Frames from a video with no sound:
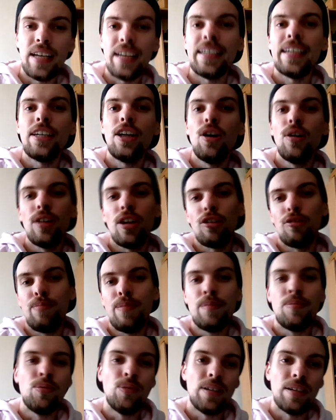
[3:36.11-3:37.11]
And I know a lot of
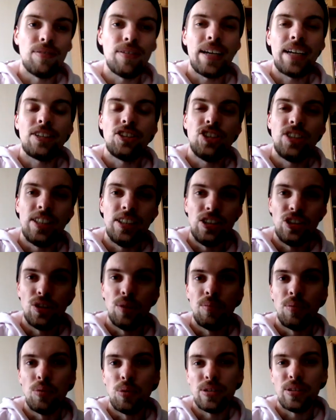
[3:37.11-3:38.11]
people would have liked to see the
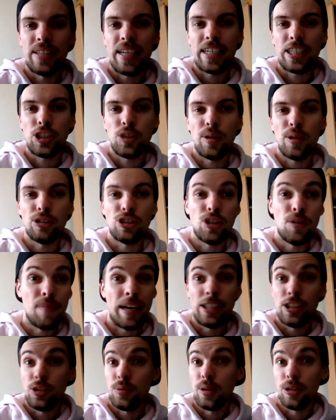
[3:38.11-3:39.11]
Zombie World deck as well, so I
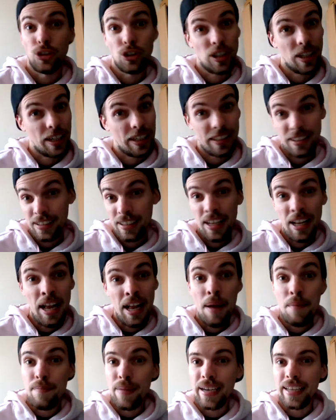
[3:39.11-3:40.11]
might as well just like
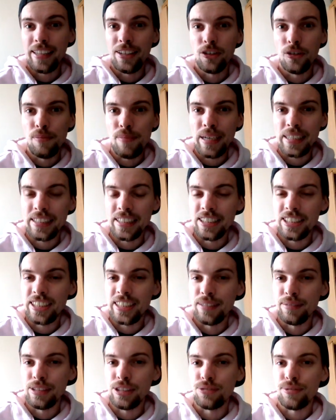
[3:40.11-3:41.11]
make a little mix in the
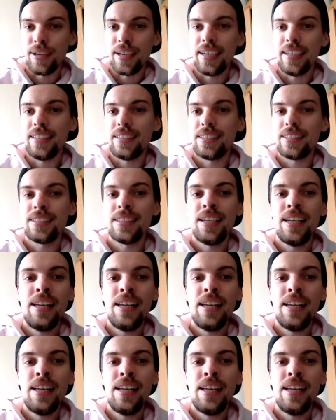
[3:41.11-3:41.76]
series, right?